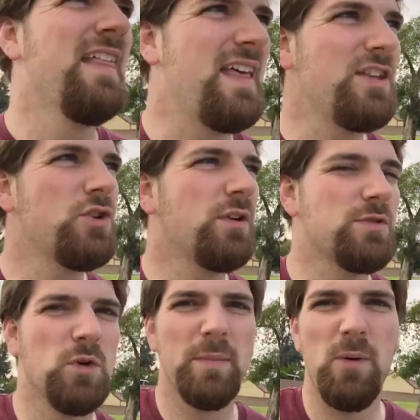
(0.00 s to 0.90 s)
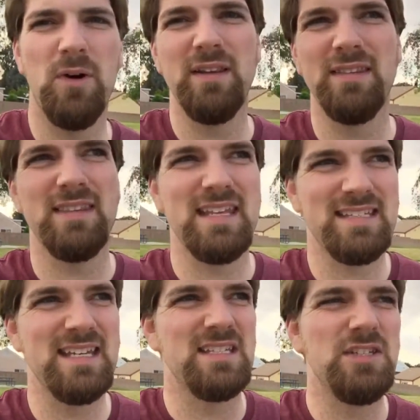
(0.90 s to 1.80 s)
That joke is more about one that
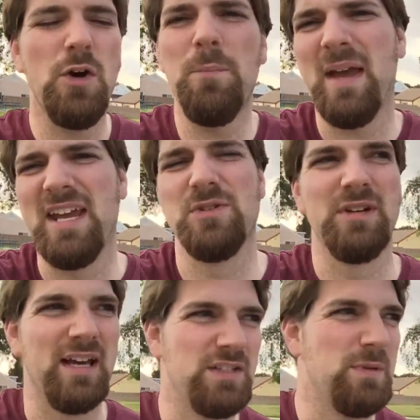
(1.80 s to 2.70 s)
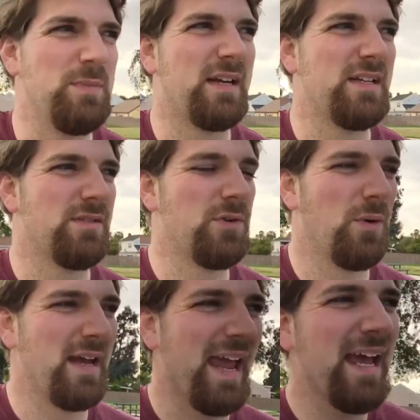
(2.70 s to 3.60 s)
says, don't patronize me because of who
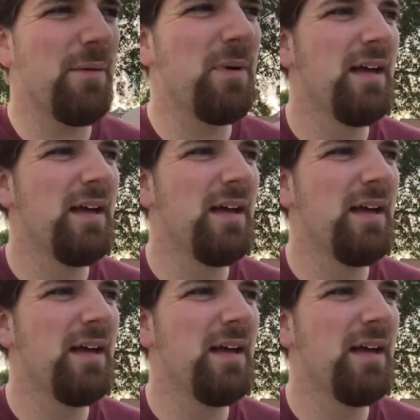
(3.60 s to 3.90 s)
I am.